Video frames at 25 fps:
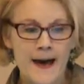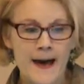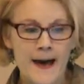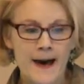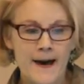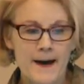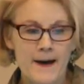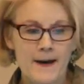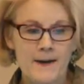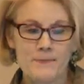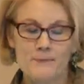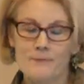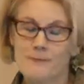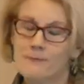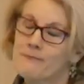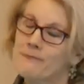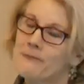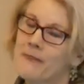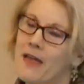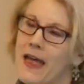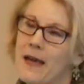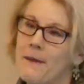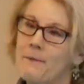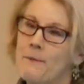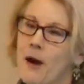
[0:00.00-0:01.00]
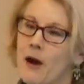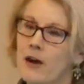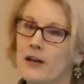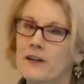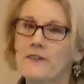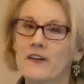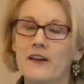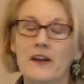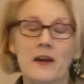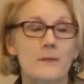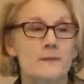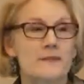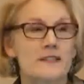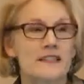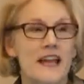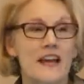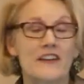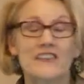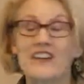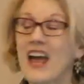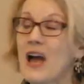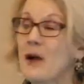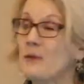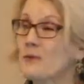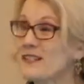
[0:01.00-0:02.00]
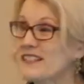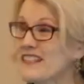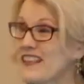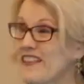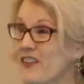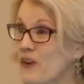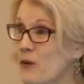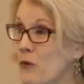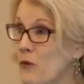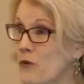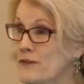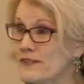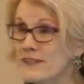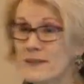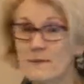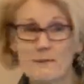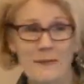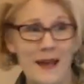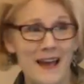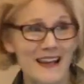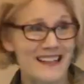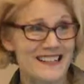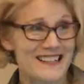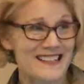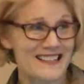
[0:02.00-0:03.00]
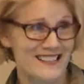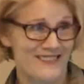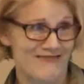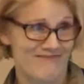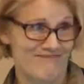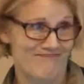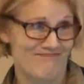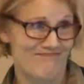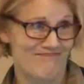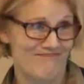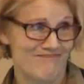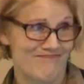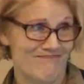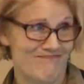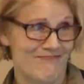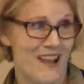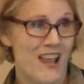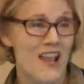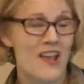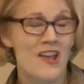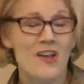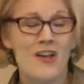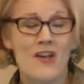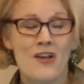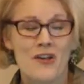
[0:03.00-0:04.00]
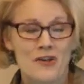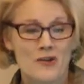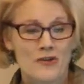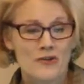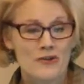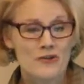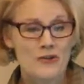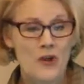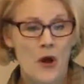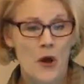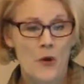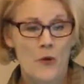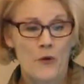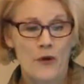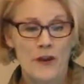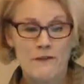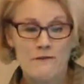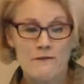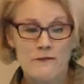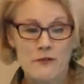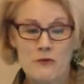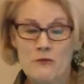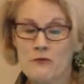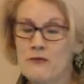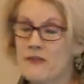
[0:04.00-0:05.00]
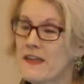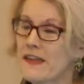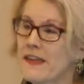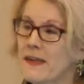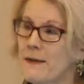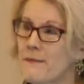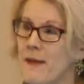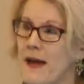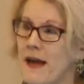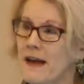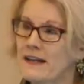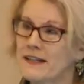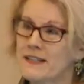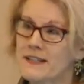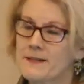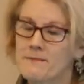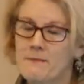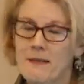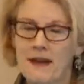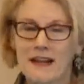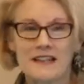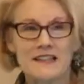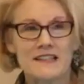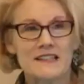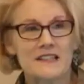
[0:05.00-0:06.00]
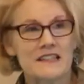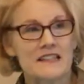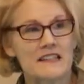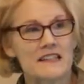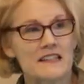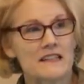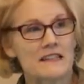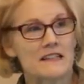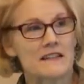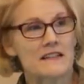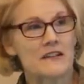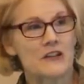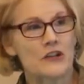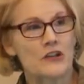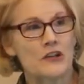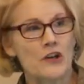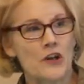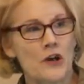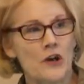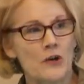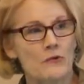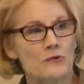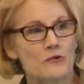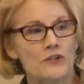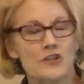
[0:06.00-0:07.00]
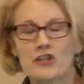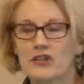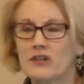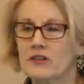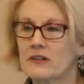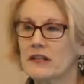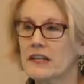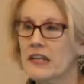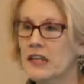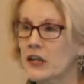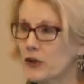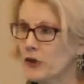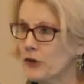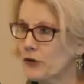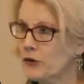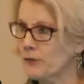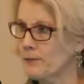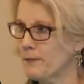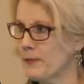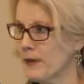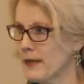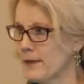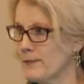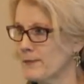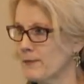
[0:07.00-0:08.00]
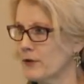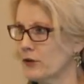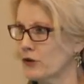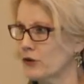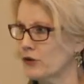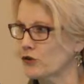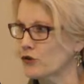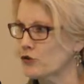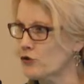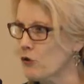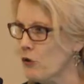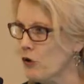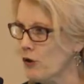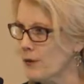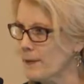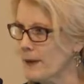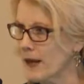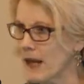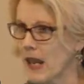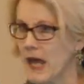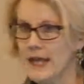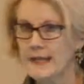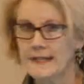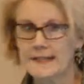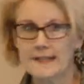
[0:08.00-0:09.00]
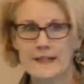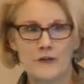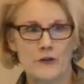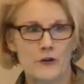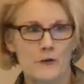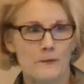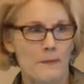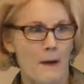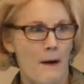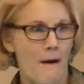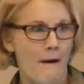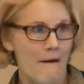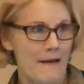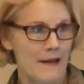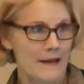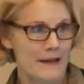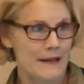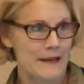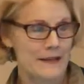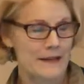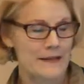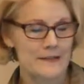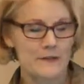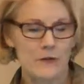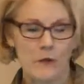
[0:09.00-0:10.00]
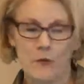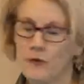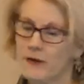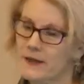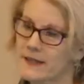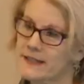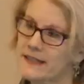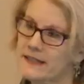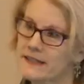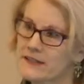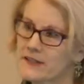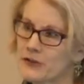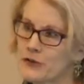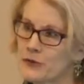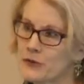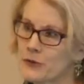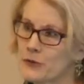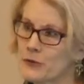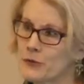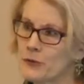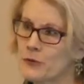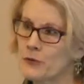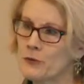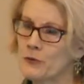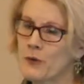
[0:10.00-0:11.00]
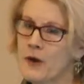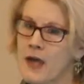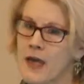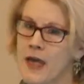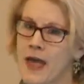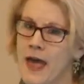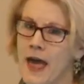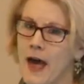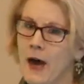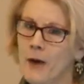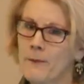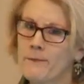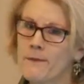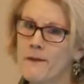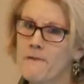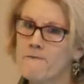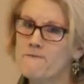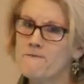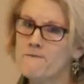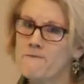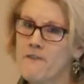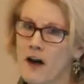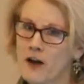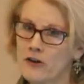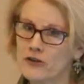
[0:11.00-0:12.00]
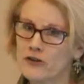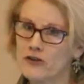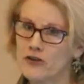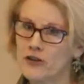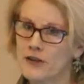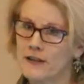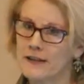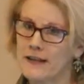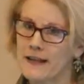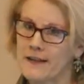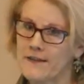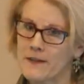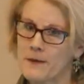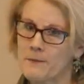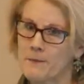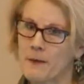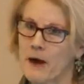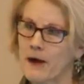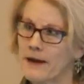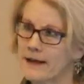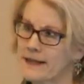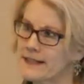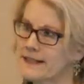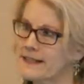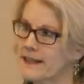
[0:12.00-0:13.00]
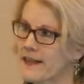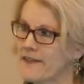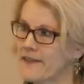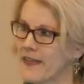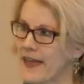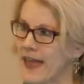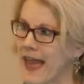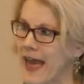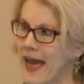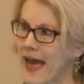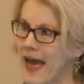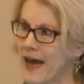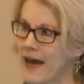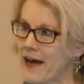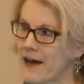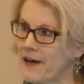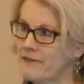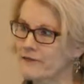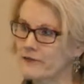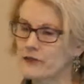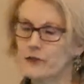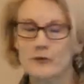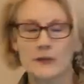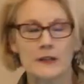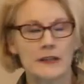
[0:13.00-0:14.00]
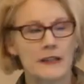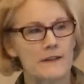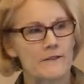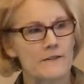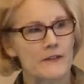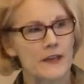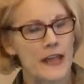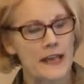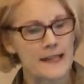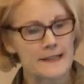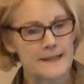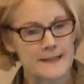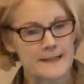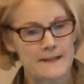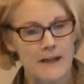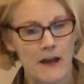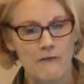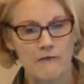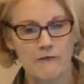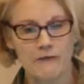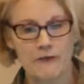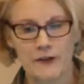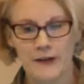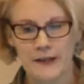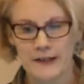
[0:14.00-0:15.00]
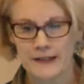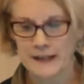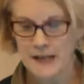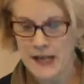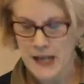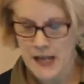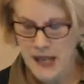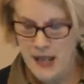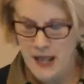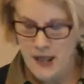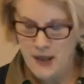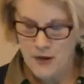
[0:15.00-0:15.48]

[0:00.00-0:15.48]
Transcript: Um, and part of it comes down to how we see the goals of medicine. So if you think about is medicine, you know, to cure people or normalize their bodies, or is it to help them function in the bodies that they have, to alleviate suffering?